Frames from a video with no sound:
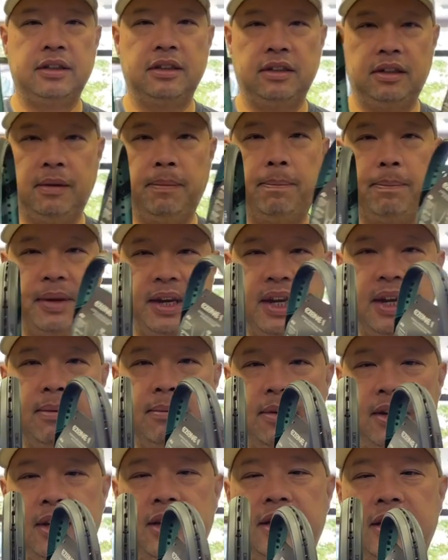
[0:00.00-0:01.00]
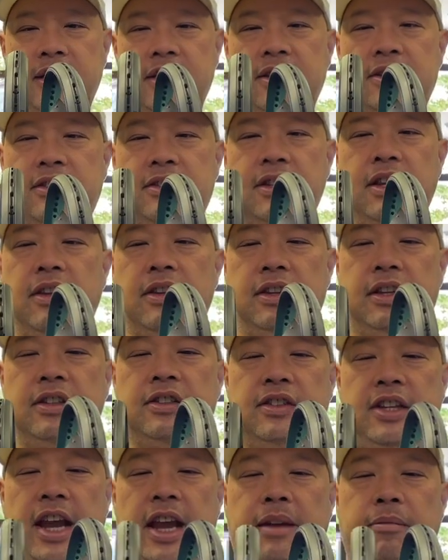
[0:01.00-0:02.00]
The beam is the
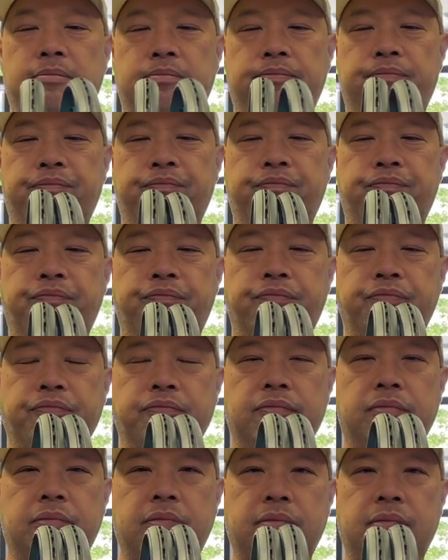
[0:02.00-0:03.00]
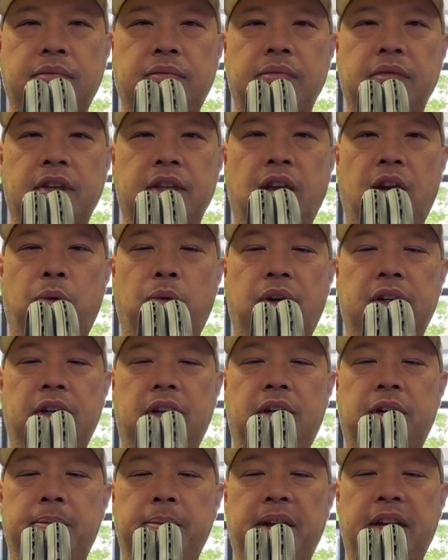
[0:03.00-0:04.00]
same. I
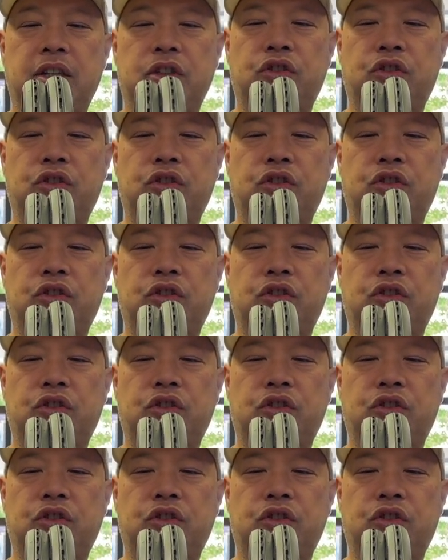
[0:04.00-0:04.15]
wanted to make